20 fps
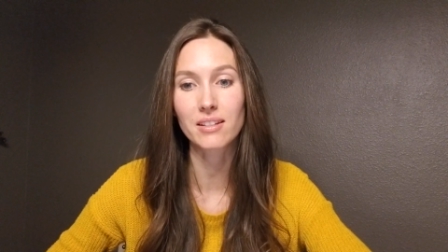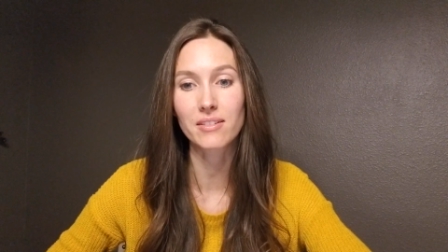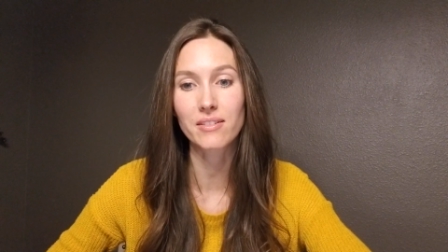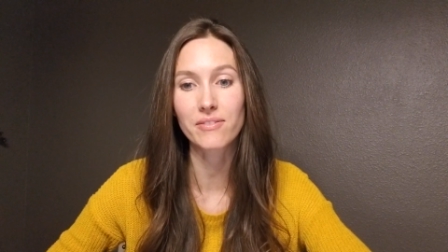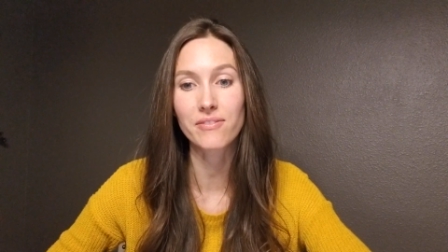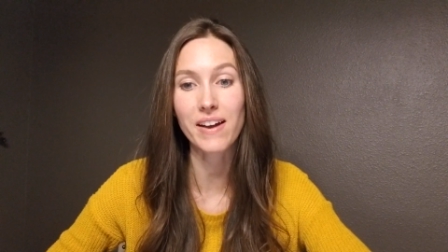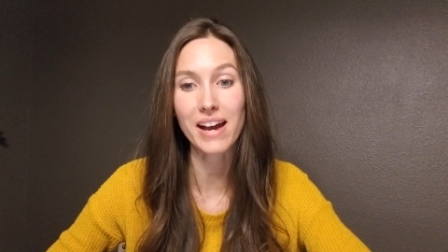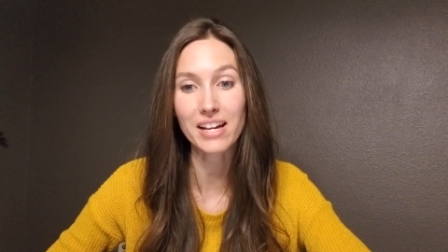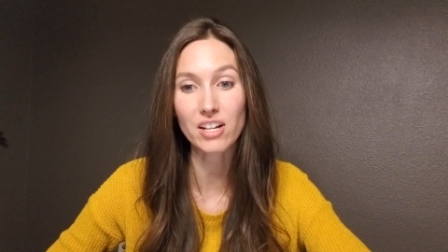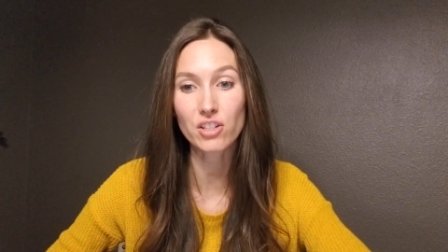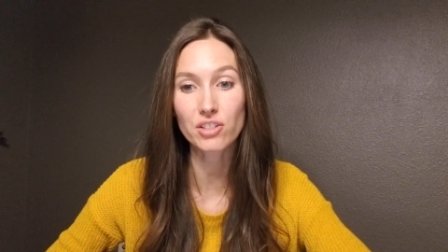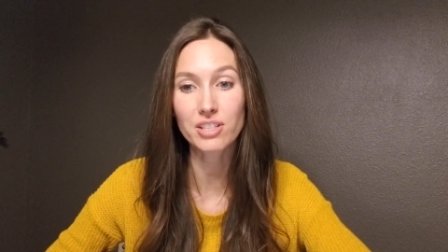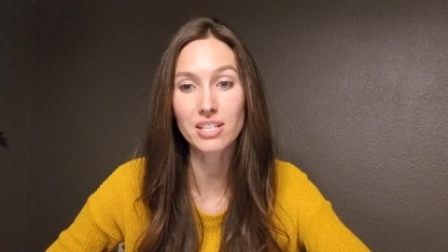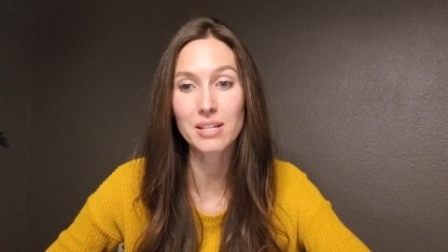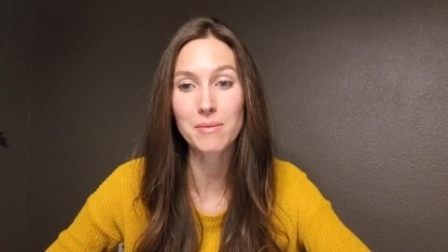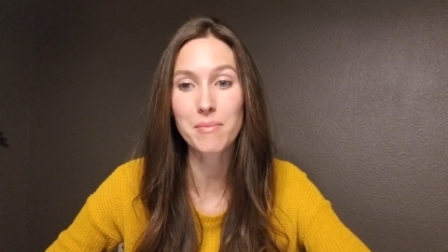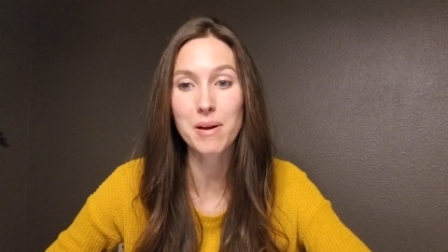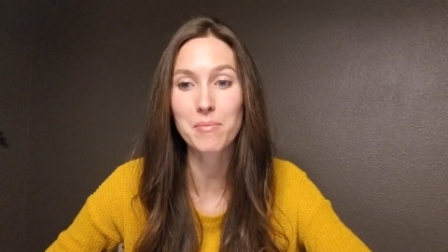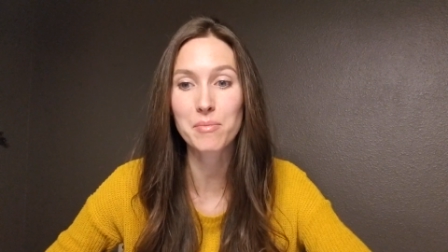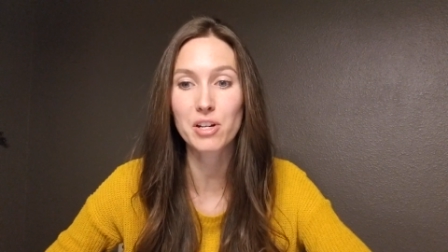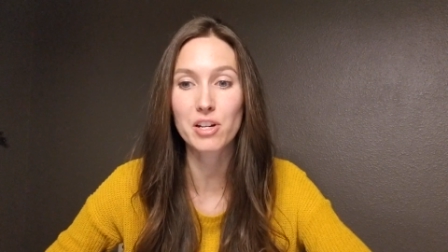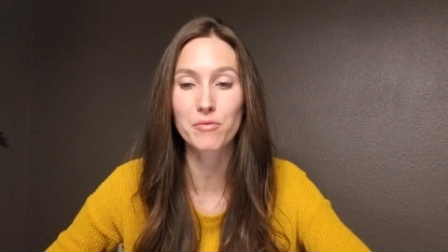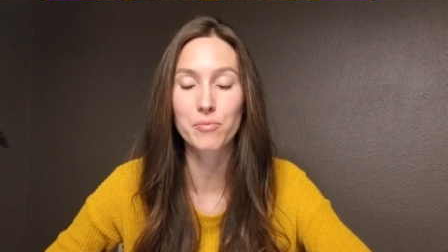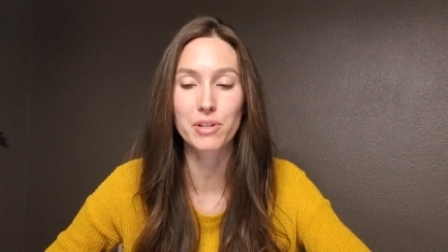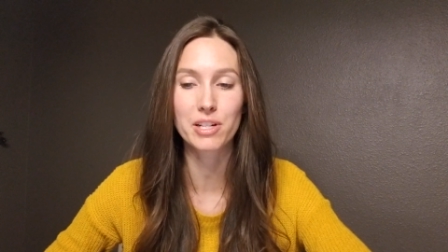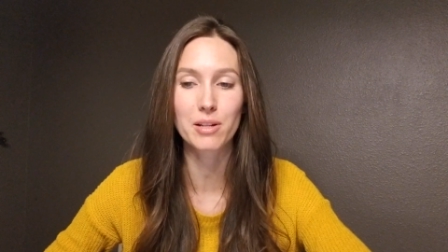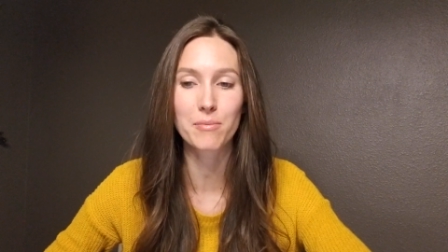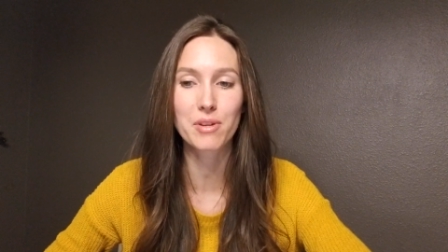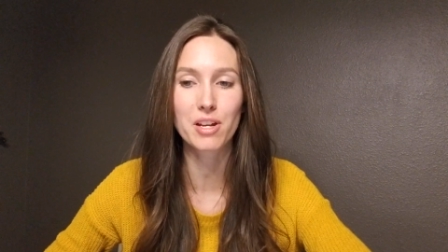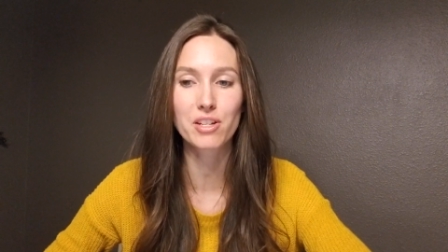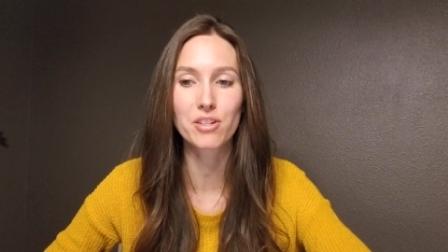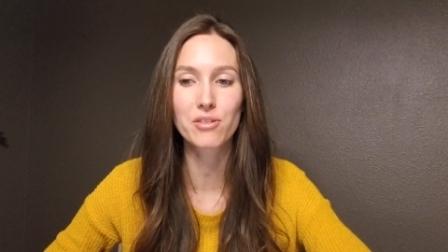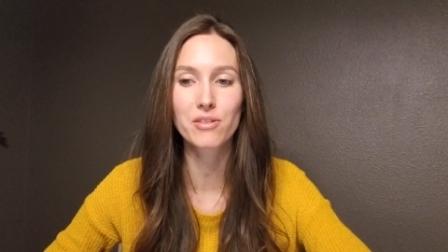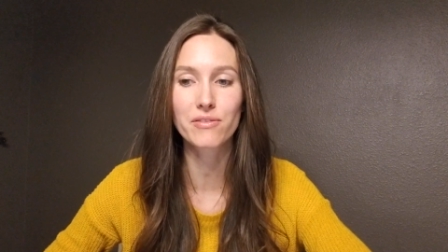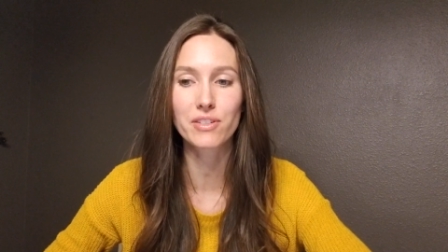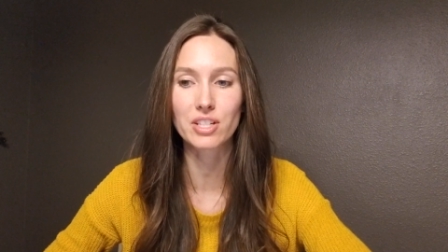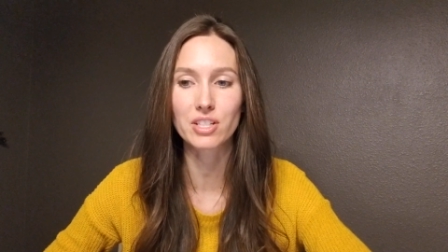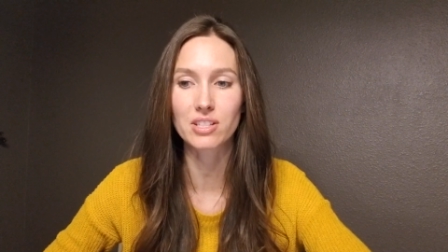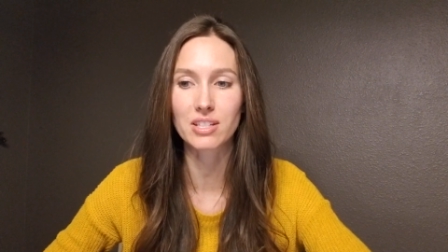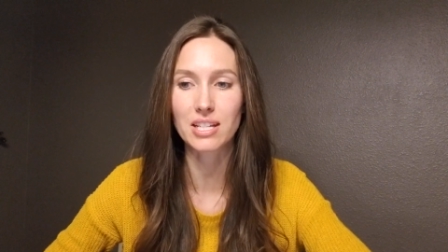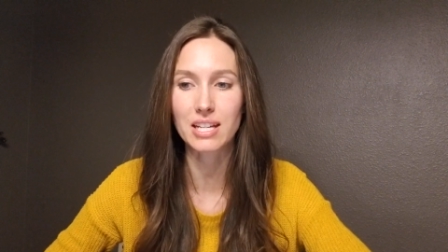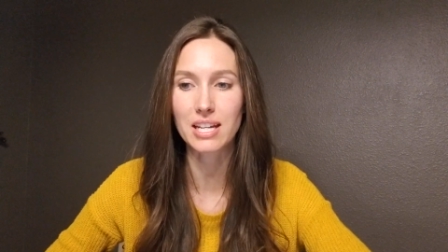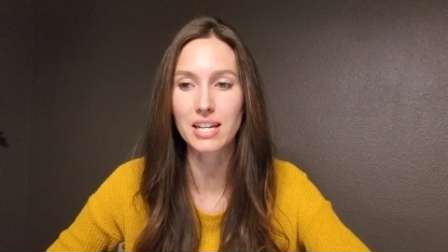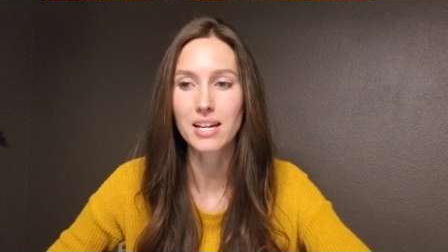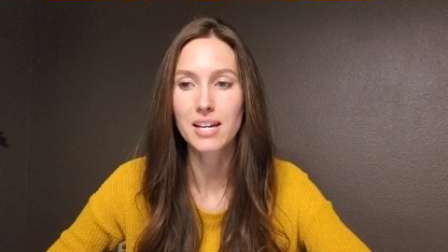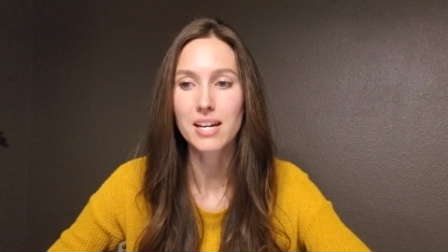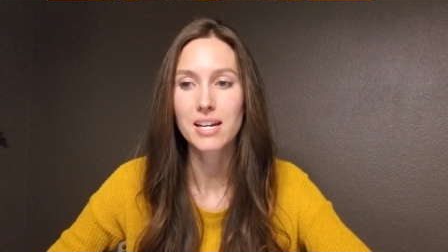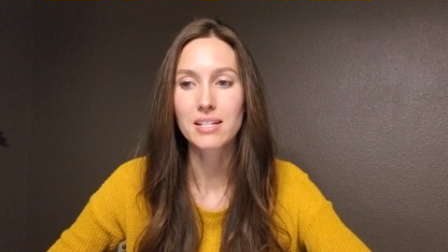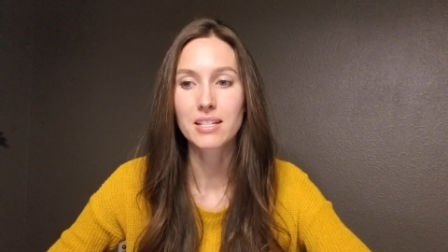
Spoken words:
faculty member of Brigham Young University,